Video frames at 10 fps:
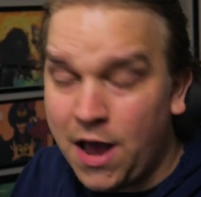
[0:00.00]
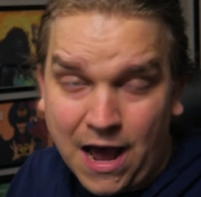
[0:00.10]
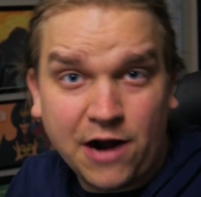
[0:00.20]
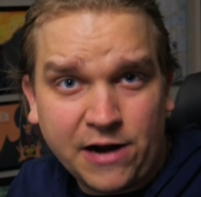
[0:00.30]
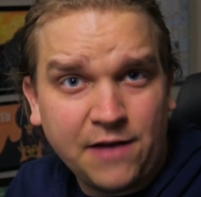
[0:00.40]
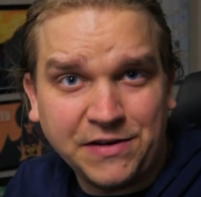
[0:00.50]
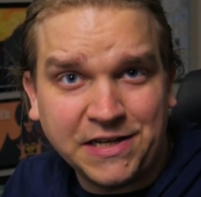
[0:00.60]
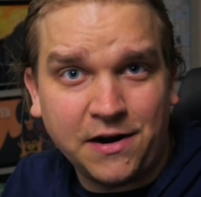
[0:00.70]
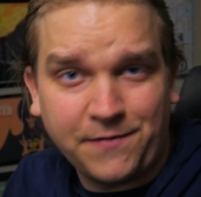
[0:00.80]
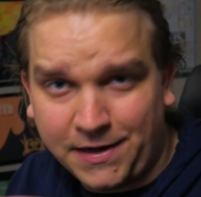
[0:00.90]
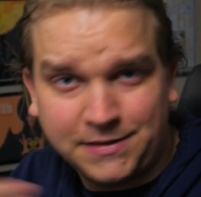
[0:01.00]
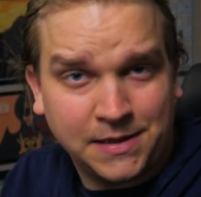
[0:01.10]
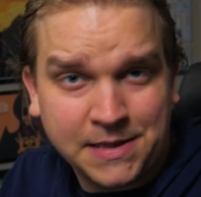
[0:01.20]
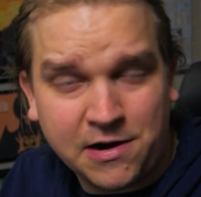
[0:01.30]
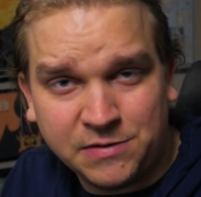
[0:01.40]
I don't have any sound effects,
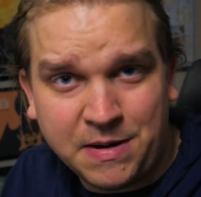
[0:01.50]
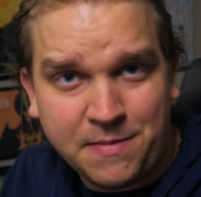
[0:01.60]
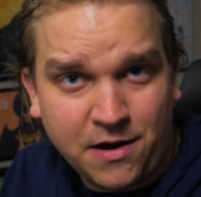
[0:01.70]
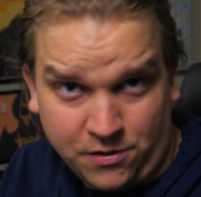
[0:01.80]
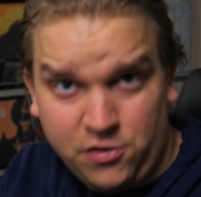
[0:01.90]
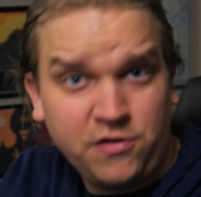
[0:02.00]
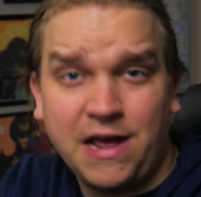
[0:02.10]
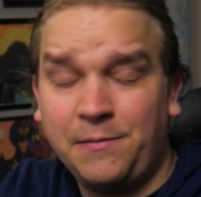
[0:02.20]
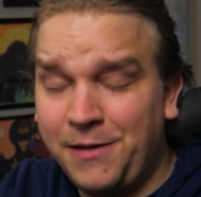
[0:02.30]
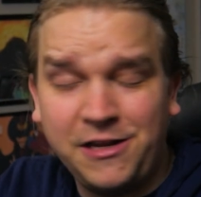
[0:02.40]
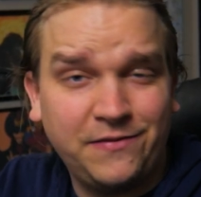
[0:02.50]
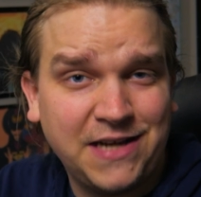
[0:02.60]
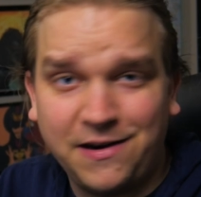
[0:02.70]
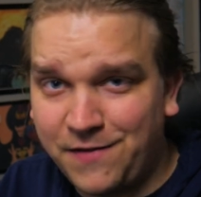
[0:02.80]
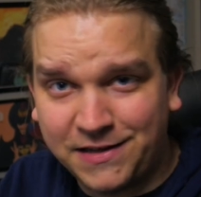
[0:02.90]
that was my mouth. You could add plenty of
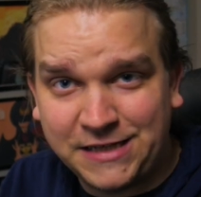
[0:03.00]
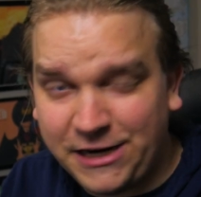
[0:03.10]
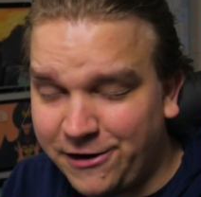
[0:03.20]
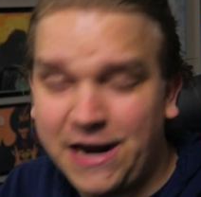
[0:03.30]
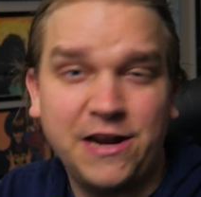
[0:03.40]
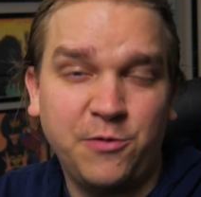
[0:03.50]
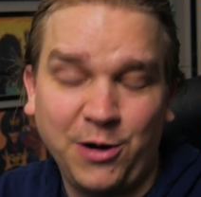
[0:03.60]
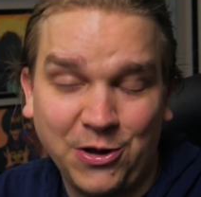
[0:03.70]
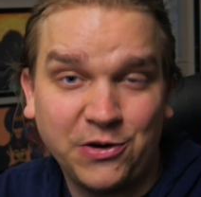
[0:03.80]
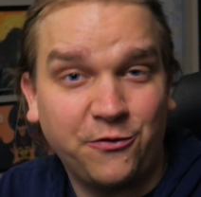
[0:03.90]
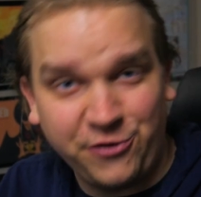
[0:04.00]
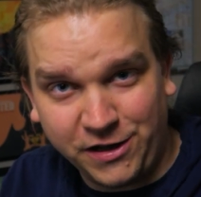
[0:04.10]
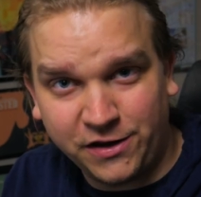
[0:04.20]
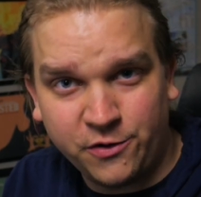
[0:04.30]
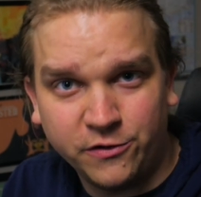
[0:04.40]
sound effects here and it would look
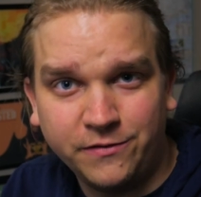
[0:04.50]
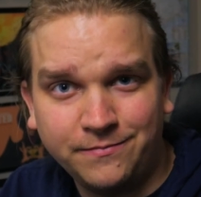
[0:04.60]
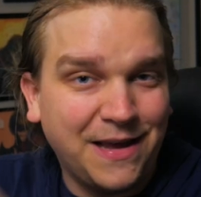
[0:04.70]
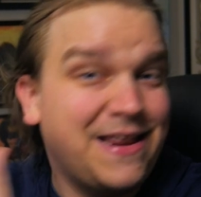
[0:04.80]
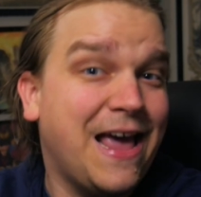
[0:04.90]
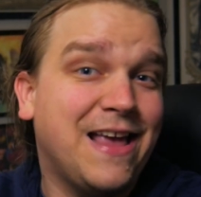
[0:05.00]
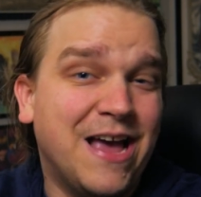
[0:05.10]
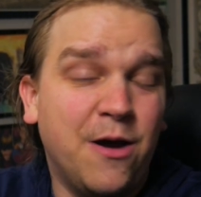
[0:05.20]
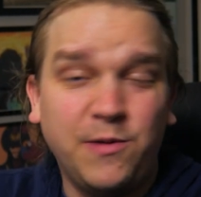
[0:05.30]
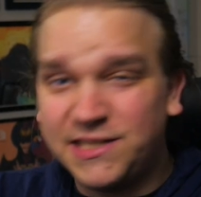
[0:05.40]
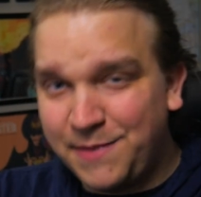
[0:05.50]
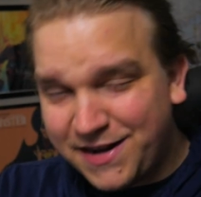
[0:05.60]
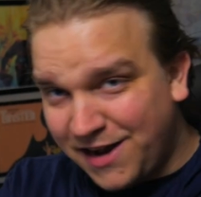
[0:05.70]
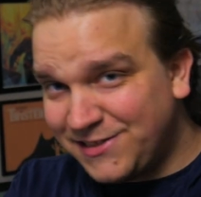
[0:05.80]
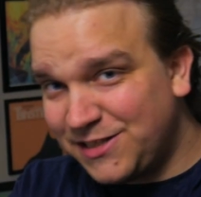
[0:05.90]
really cool. And hey, we just made a
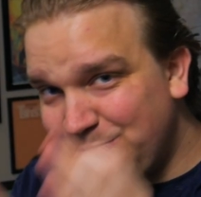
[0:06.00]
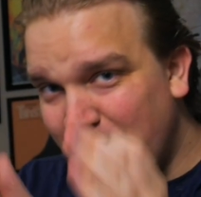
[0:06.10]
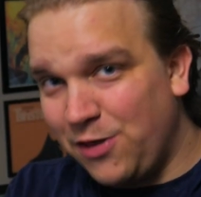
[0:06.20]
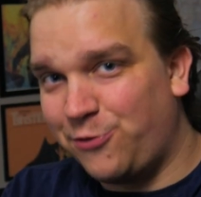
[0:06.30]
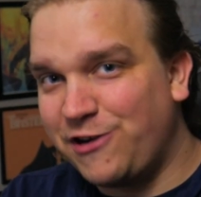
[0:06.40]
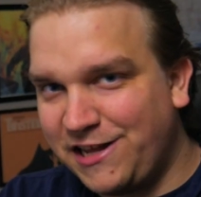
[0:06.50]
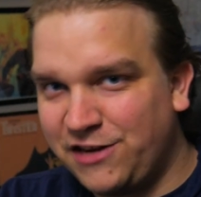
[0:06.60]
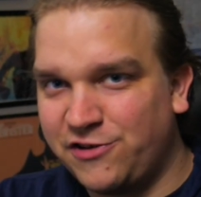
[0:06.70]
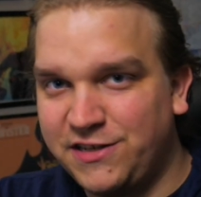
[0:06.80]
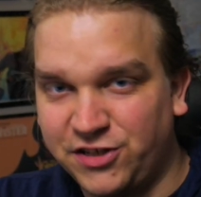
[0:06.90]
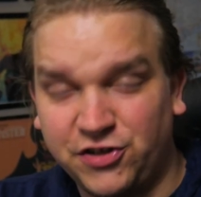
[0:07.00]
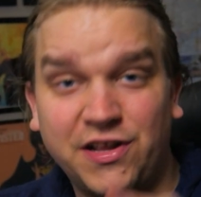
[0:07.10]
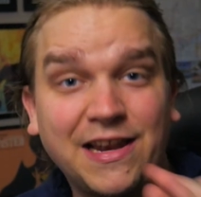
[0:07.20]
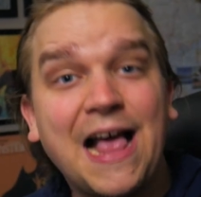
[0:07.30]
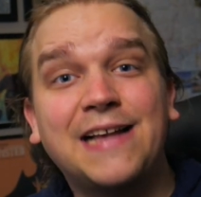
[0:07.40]
custom 3D transition. The
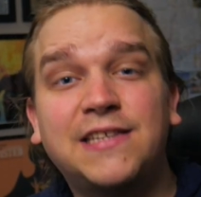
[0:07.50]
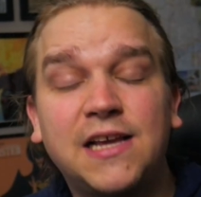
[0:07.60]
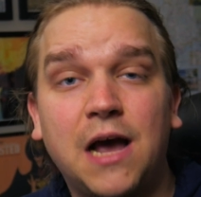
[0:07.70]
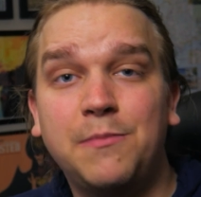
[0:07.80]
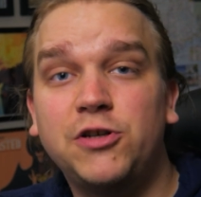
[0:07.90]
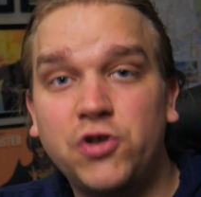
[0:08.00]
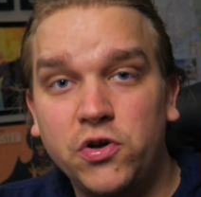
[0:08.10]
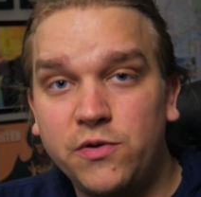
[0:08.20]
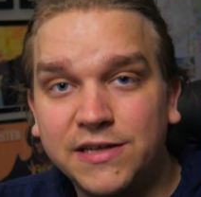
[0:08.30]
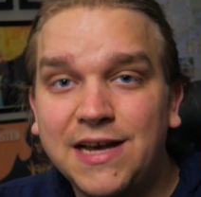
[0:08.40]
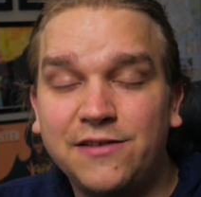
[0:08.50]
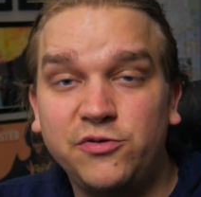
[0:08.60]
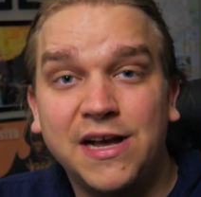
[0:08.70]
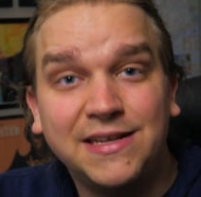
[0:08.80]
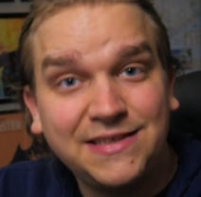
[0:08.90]
last thing I'm gonna show you is how to
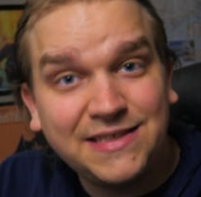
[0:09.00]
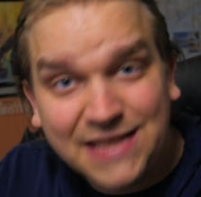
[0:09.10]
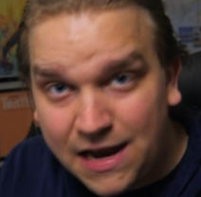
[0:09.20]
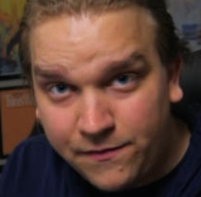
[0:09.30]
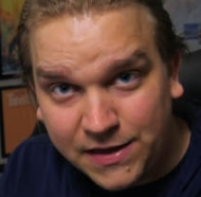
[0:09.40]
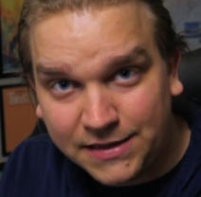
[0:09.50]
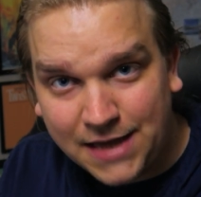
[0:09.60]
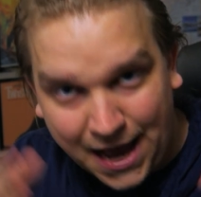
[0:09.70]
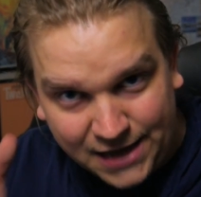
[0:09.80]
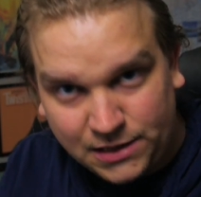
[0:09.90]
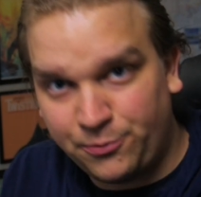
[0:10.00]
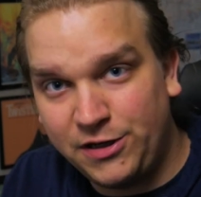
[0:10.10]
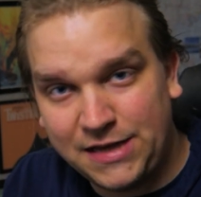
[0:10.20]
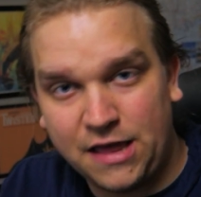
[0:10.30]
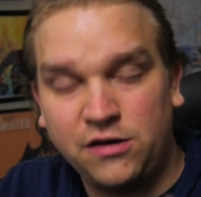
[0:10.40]
save this as a preset
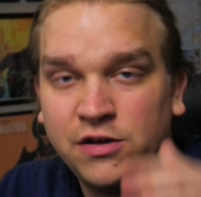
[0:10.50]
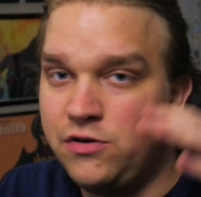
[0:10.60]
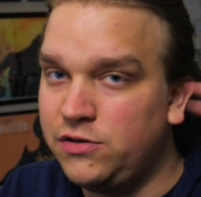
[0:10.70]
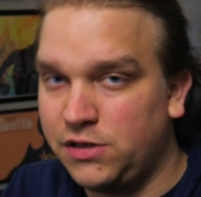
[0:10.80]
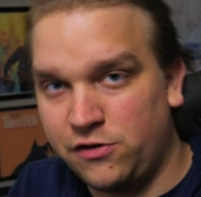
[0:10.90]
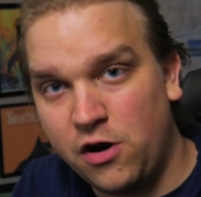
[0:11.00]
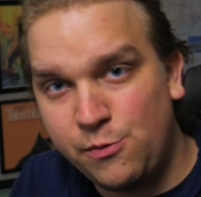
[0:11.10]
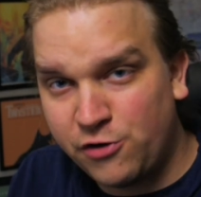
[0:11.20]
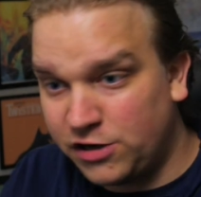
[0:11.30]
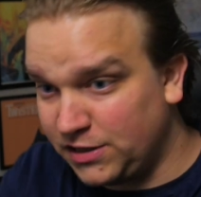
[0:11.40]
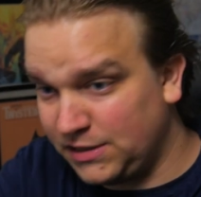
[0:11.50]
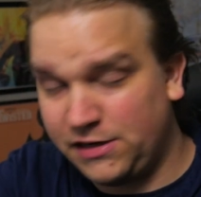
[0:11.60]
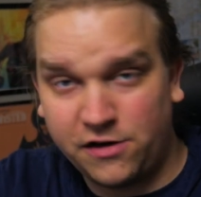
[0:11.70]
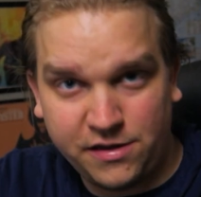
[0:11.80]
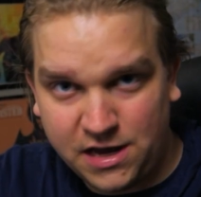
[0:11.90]
that you can use in your own projects
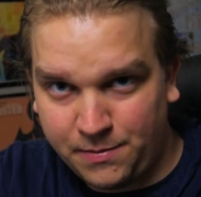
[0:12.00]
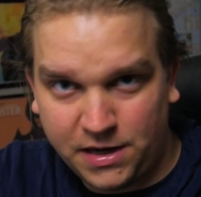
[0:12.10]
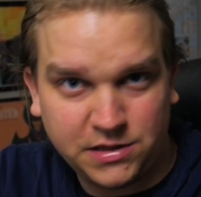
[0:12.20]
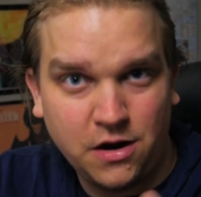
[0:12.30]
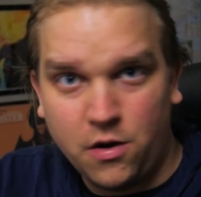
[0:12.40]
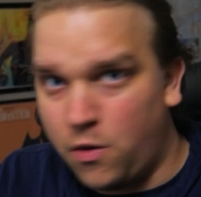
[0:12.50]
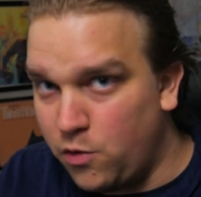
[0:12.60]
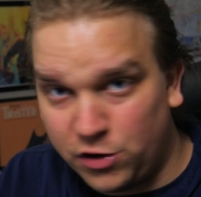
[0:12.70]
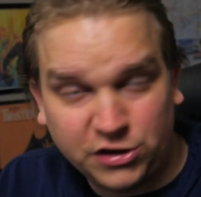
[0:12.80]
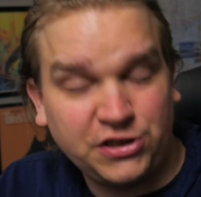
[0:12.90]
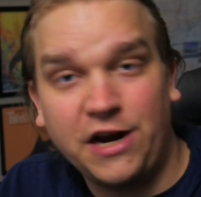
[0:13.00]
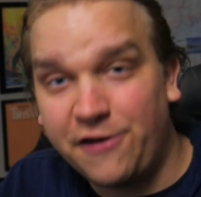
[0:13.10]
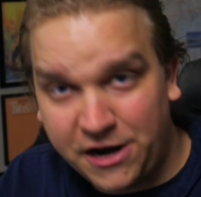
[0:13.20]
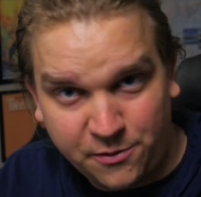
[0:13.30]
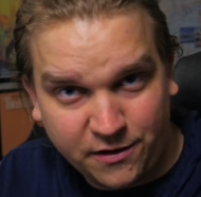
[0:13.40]
here on the edit page or share
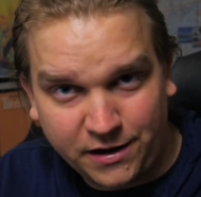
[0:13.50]
anywhere